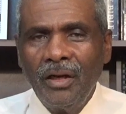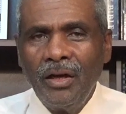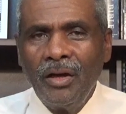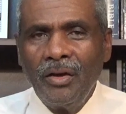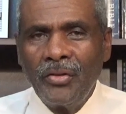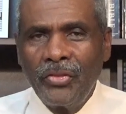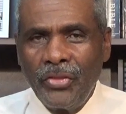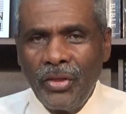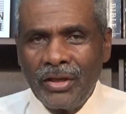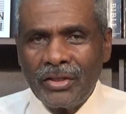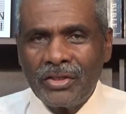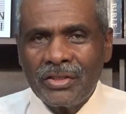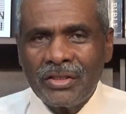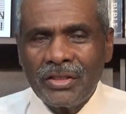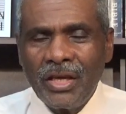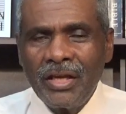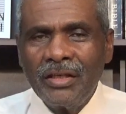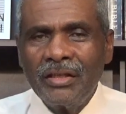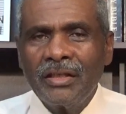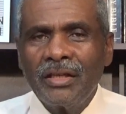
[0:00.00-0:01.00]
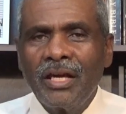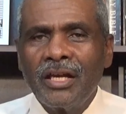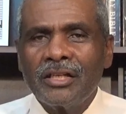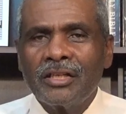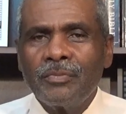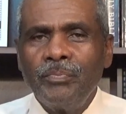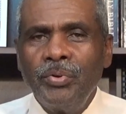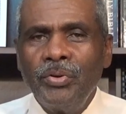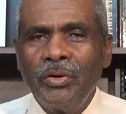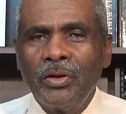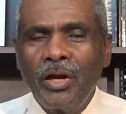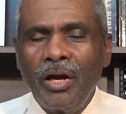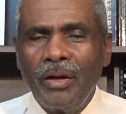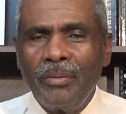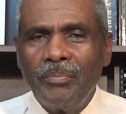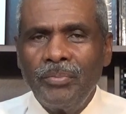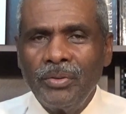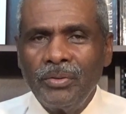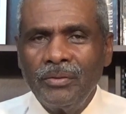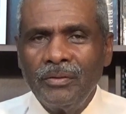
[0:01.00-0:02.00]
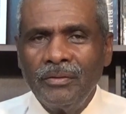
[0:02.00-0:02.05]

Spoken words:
that Satan has put up